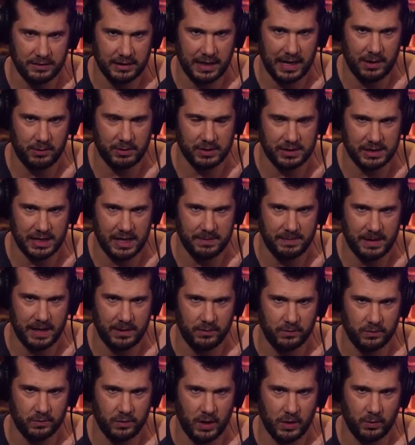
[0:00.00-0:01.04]
I would say, by
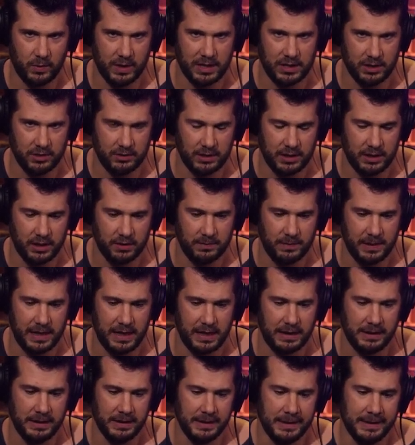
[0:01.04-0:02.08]
what we do here,
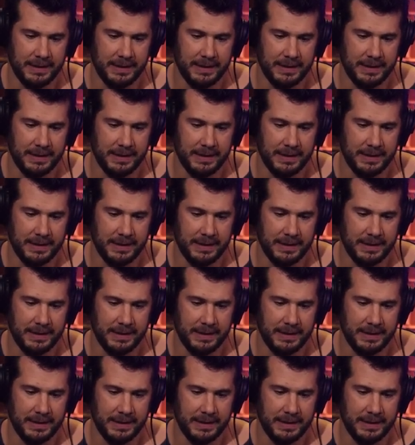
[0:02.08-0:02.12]
by